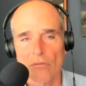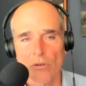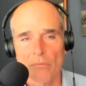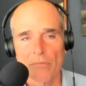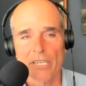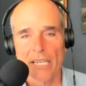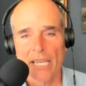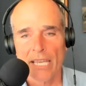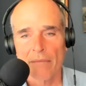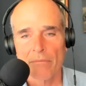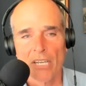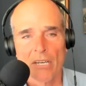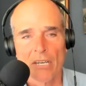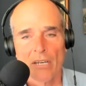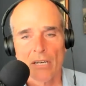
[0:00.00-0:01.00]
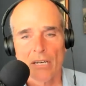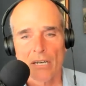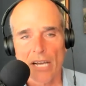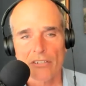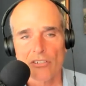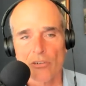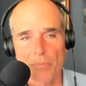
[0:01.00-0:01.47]
a woman named
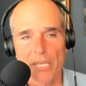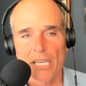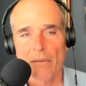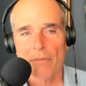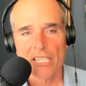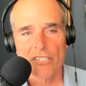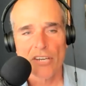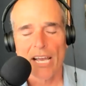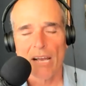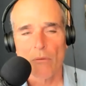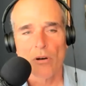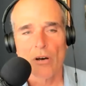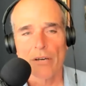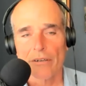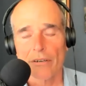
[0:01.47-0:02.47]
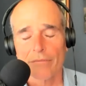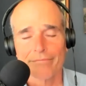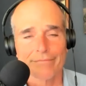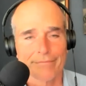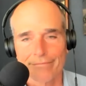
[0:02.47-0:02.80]
Dr. PMH Atwater.